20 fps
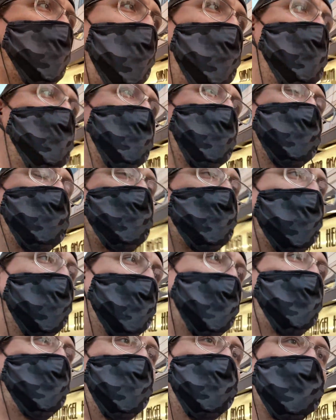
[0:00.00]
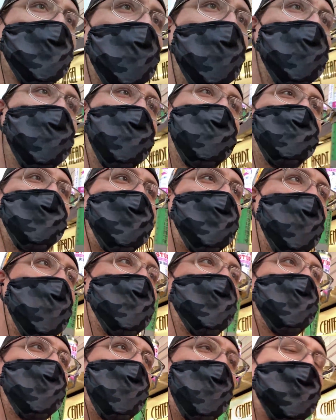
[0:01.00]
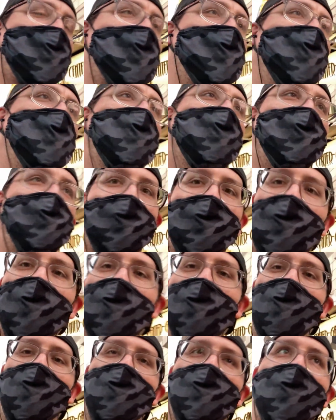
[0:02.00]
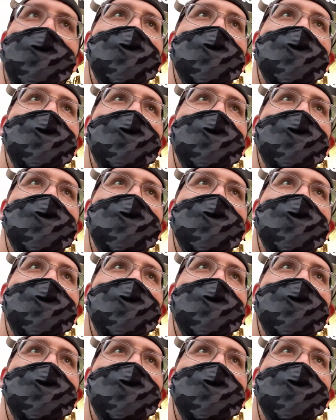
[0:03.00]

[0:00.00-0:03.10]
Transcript: Family Mart's got something going on in front of it, actually. That's what's going on over